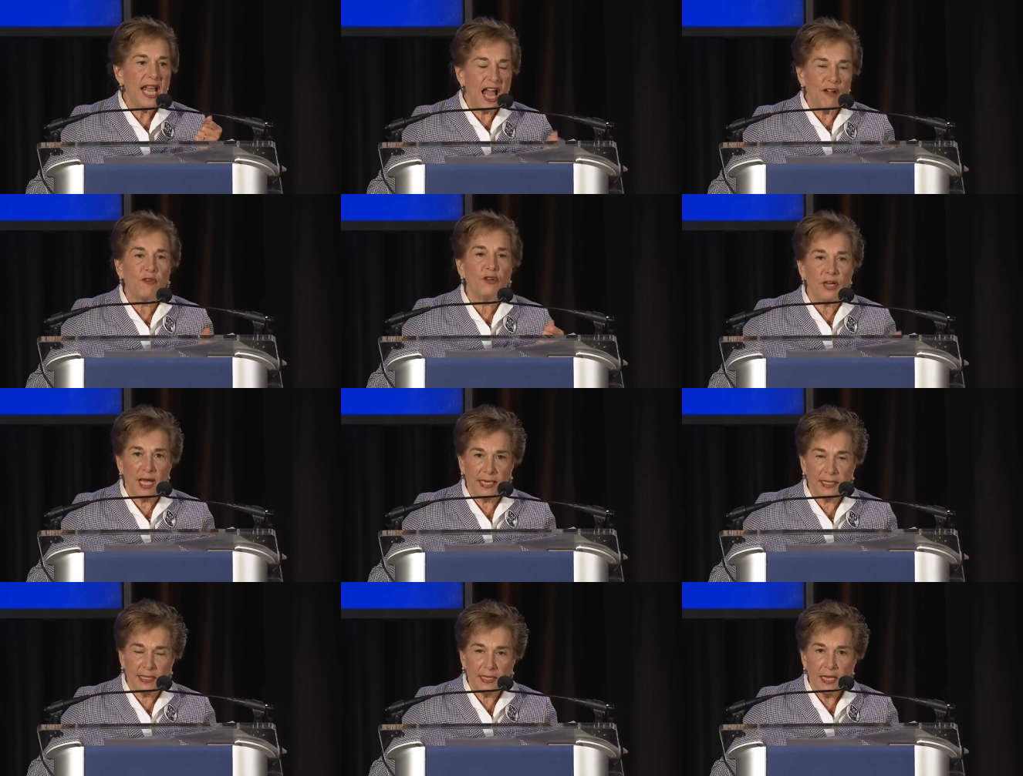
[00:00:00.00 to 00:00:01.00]
every
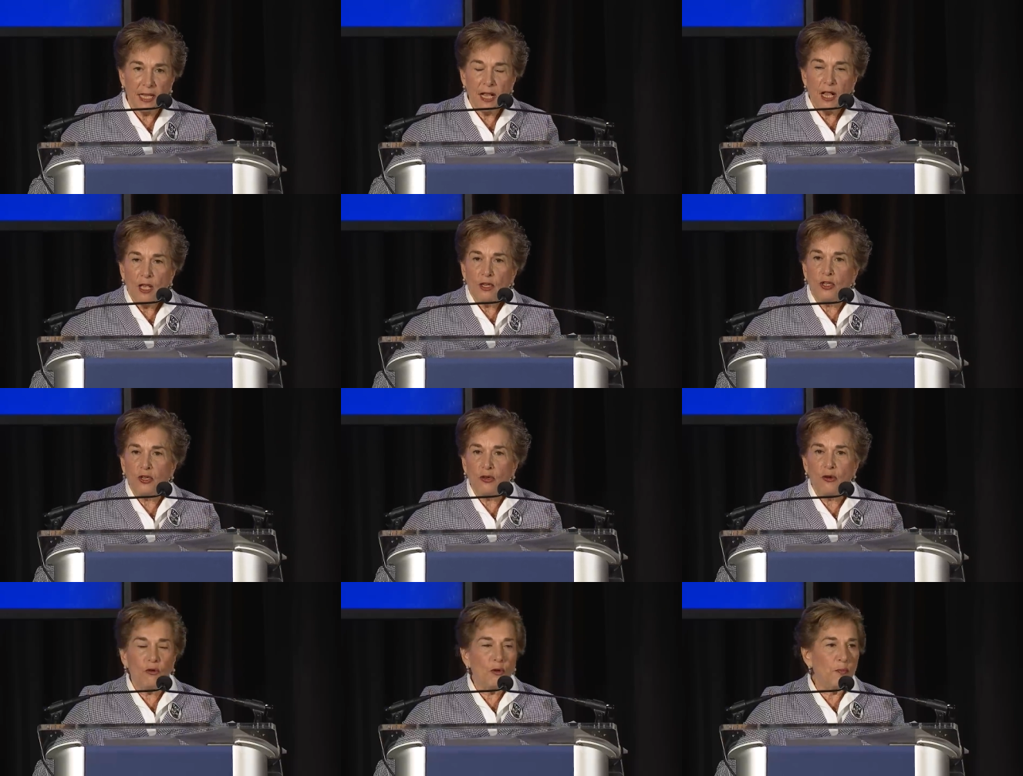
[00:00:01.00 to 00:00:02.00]
night,
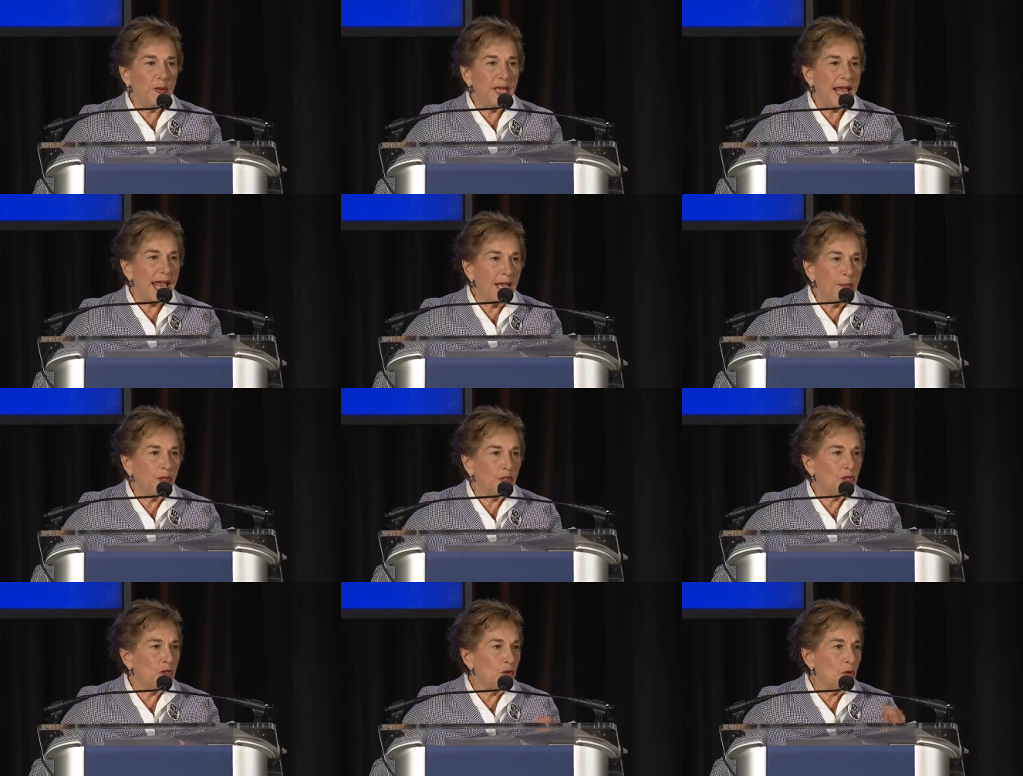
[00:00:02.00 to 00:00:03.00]
to be able
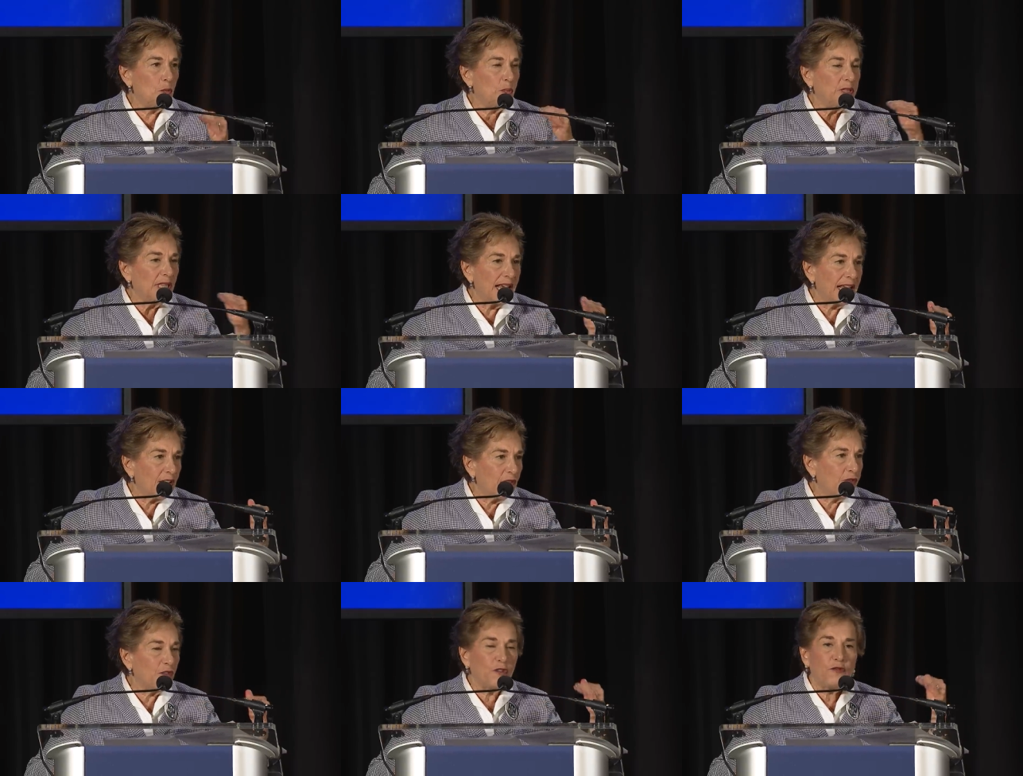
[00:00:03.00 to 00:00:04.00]
to plan
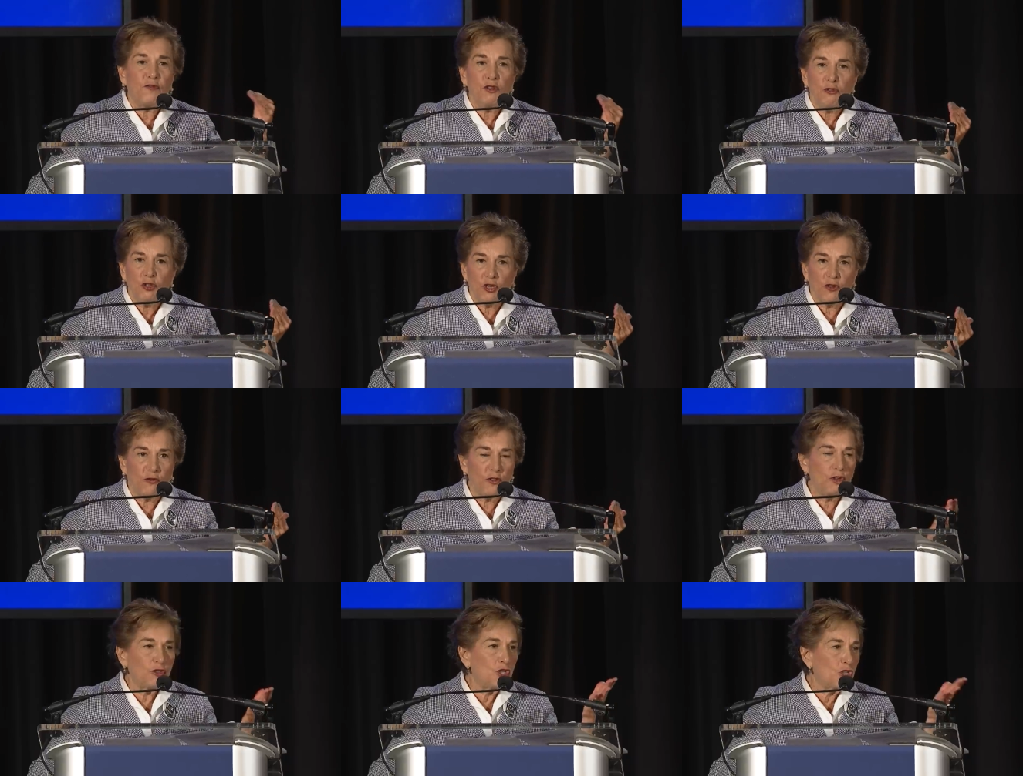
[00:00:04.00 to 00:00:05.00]
for the future for
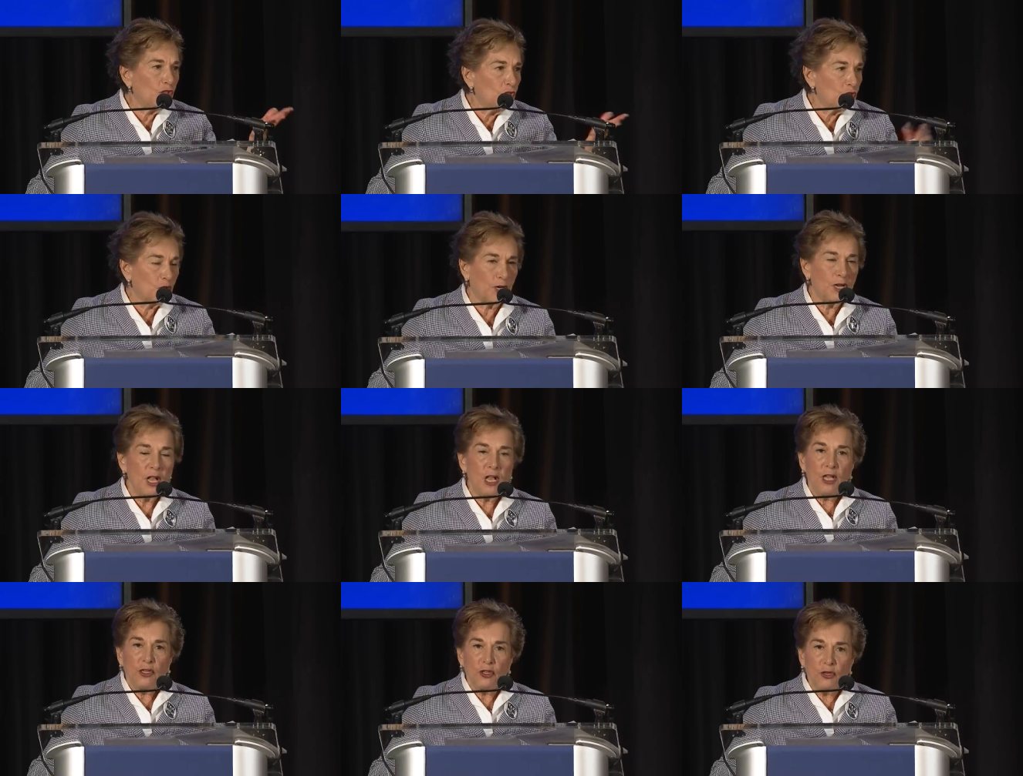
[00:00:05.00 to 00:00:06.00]
their children,
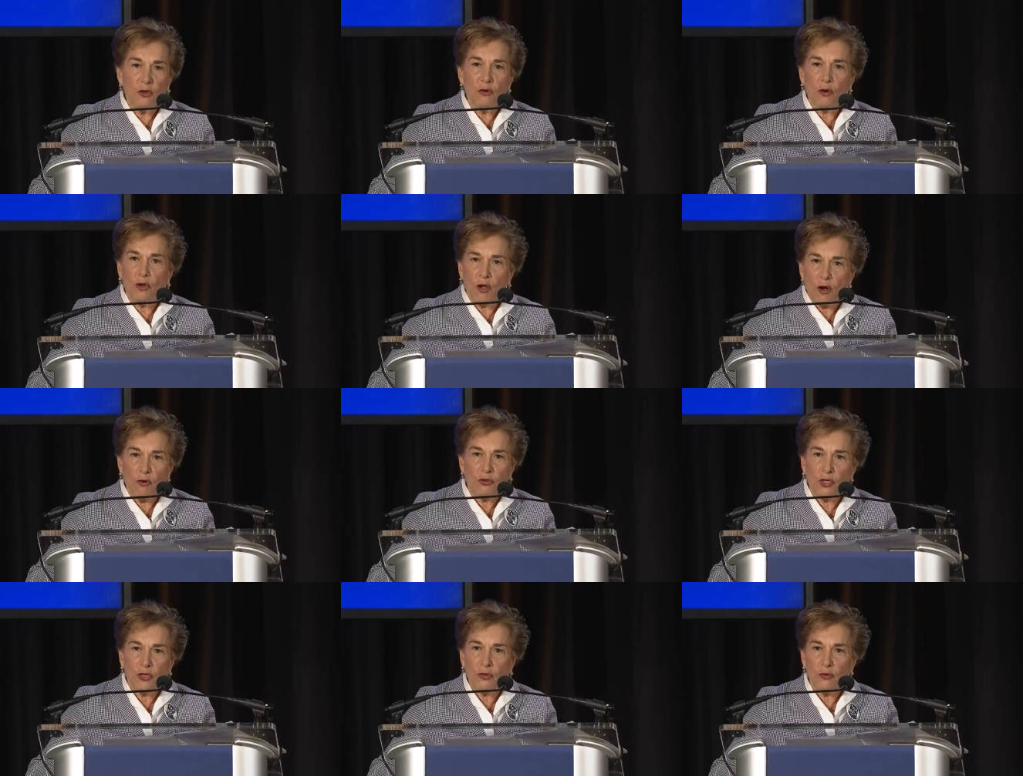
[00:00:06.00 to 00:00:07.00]
to go
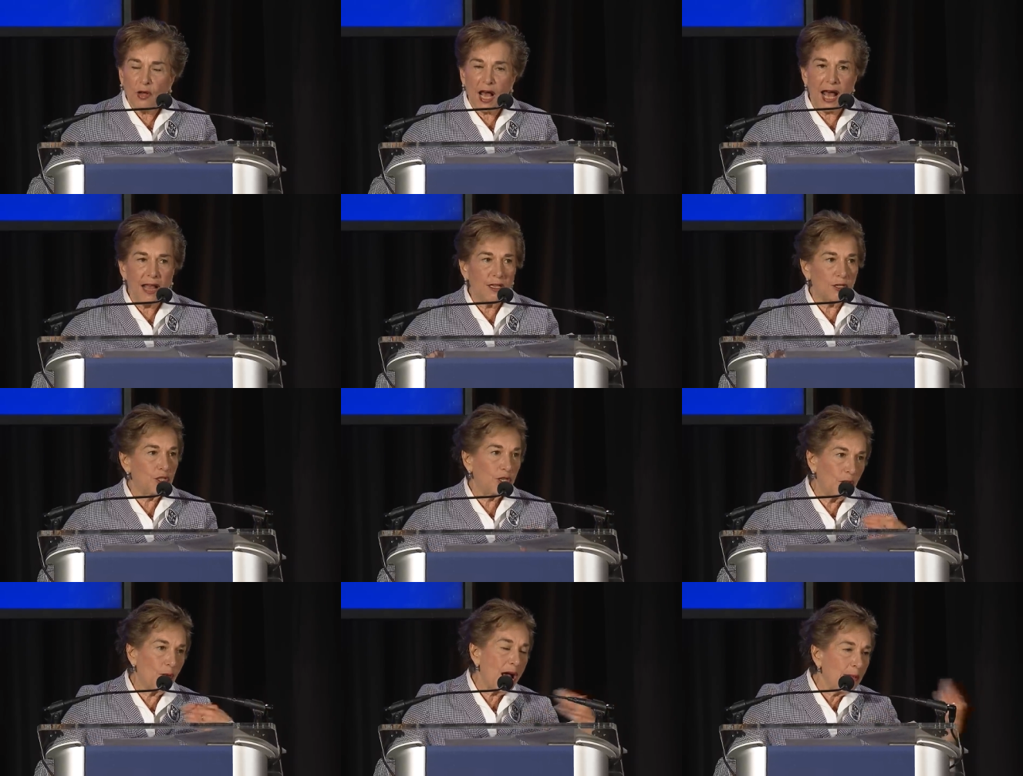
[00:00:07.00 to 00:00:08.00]
to college. You
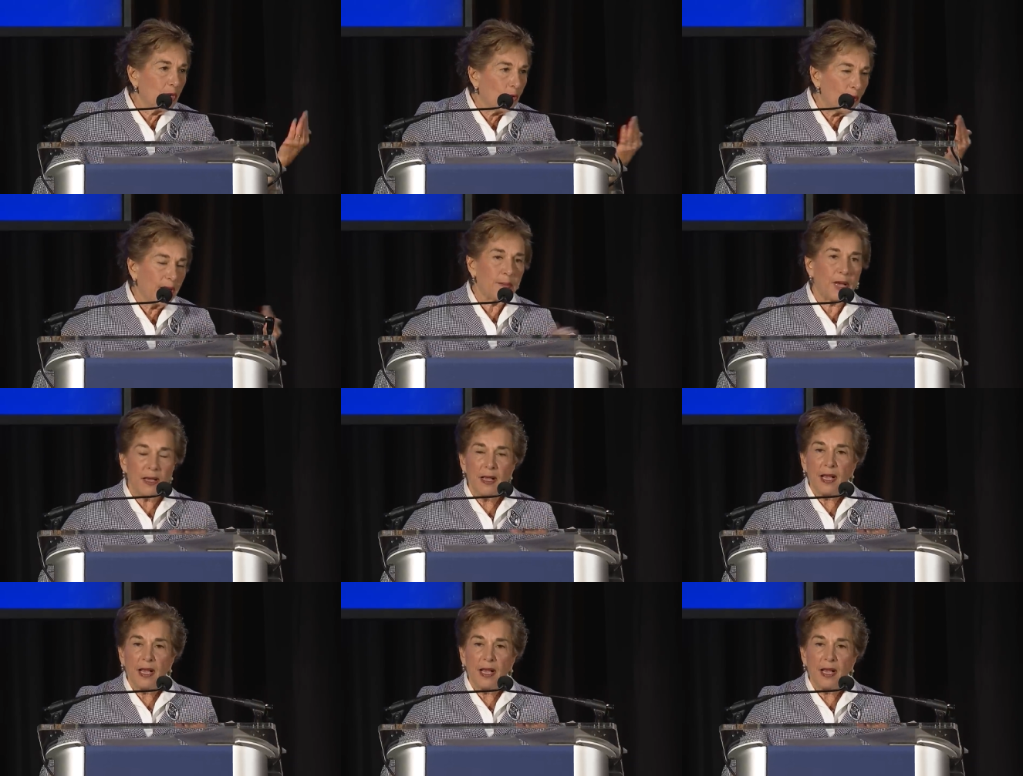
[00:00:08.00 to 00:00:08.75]
know, I'm a grandma